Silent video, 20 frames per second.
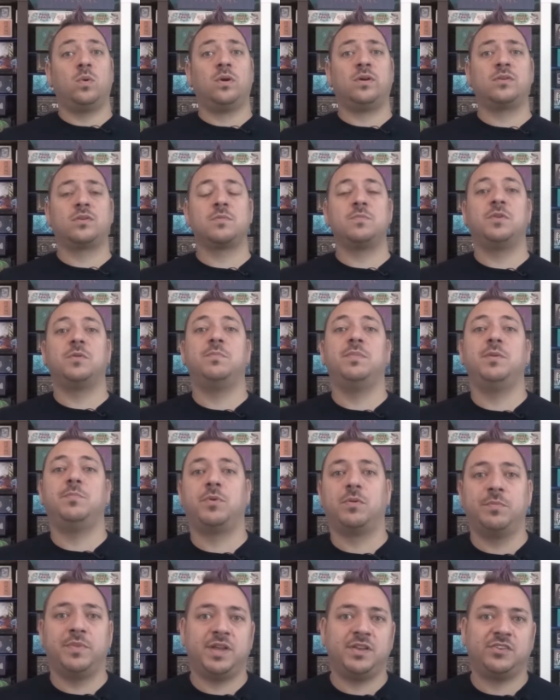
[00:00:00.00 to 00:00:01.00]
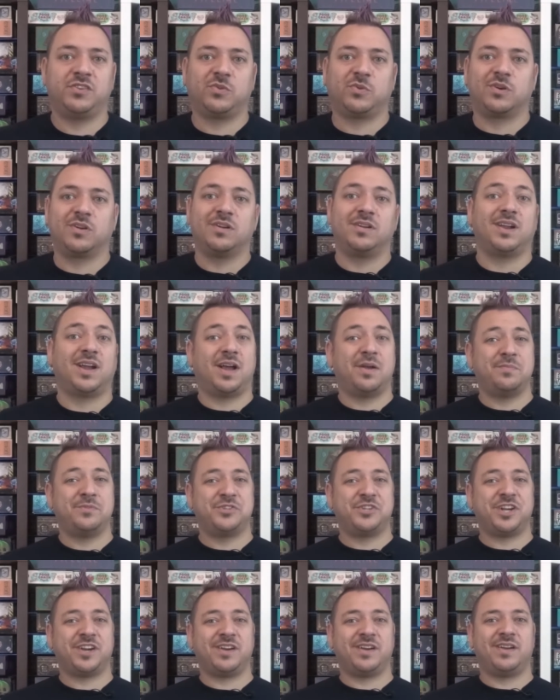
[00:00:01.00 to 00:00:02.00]
Welcome to Meeple Mentor. I'm
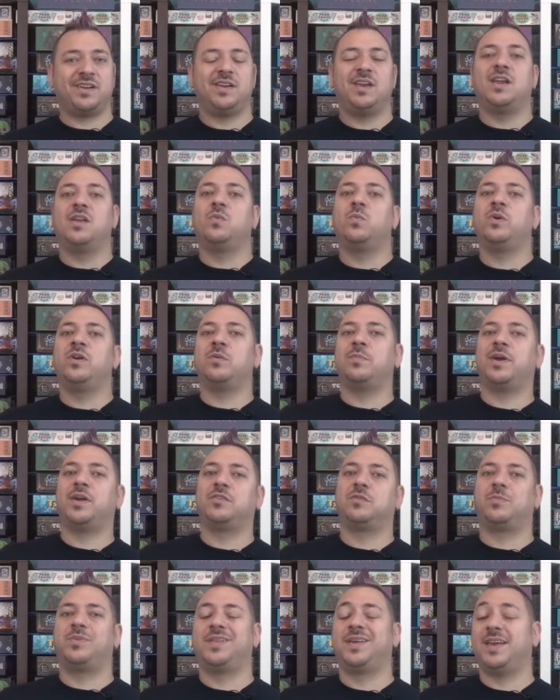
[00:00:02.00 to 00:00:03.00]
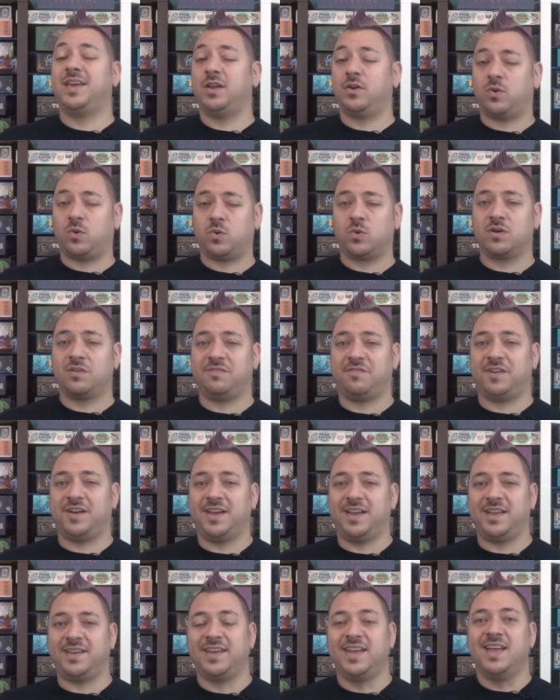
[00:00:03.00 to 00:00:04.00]
Jared, and we're about to play
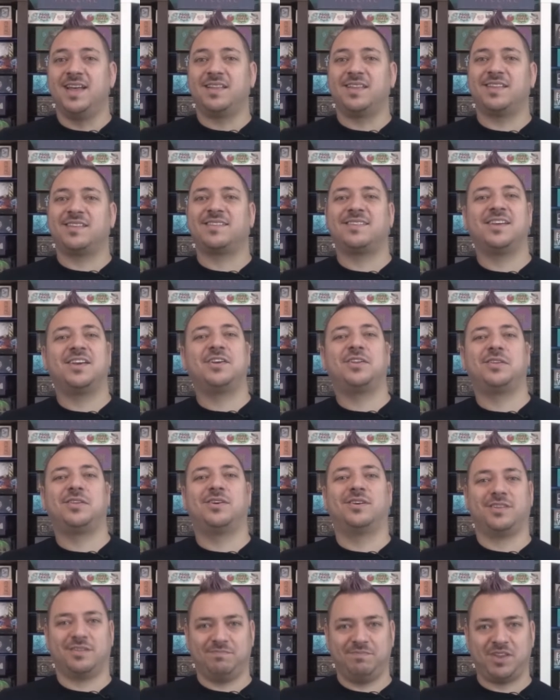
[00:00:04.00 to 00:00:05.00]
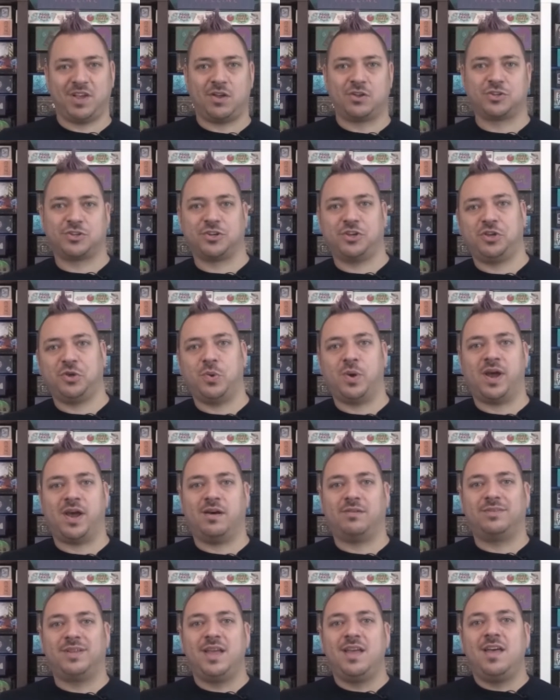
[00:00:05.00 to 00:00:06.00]
Horrified. Let's take a look. I'll show you
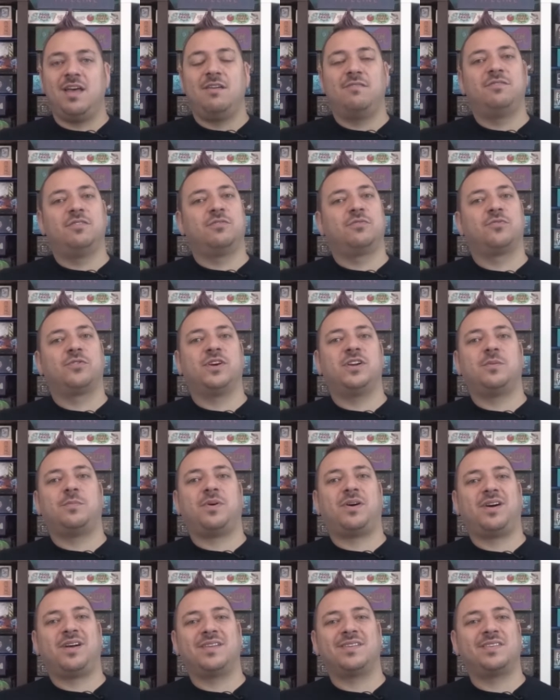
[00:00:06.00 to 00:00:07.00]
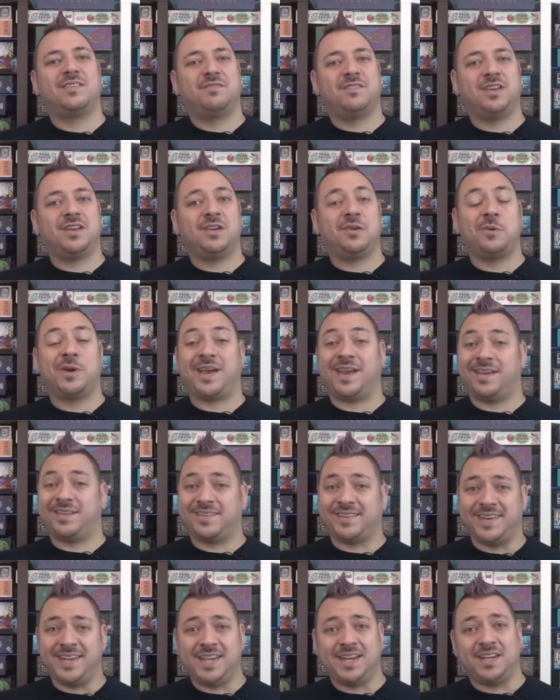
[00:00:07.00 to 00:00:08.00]
how. Feel free to pause the video
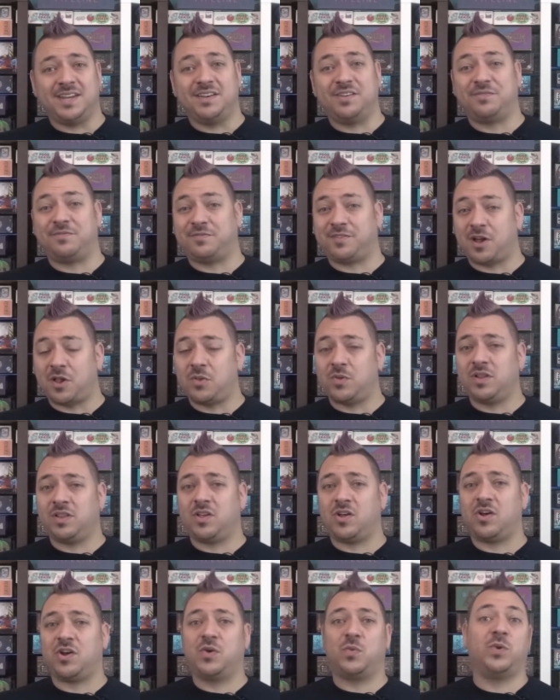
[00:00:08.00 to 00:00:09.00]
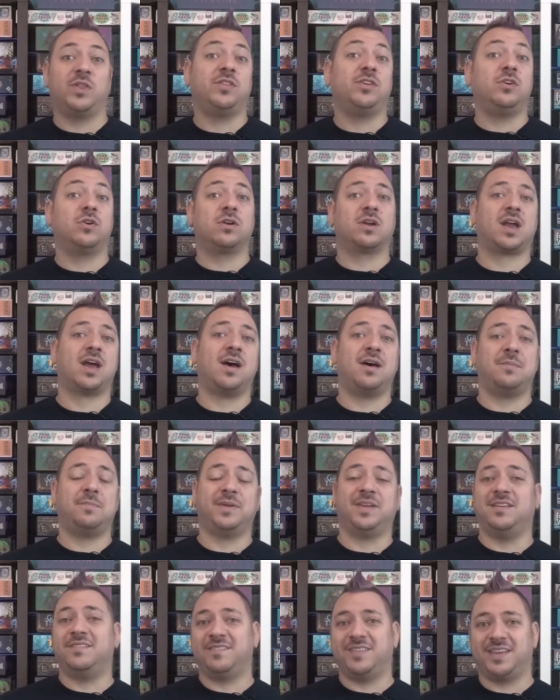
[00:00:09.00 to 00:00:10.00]
as needed to follow along with your
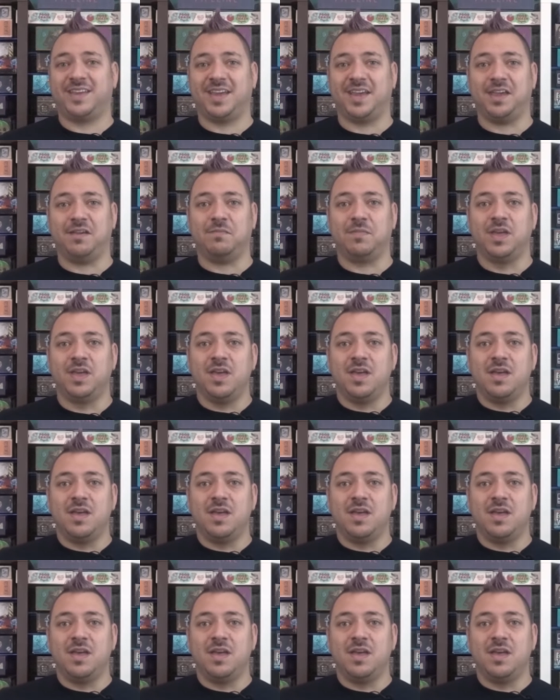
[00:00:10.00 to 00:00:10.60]
copy of the game.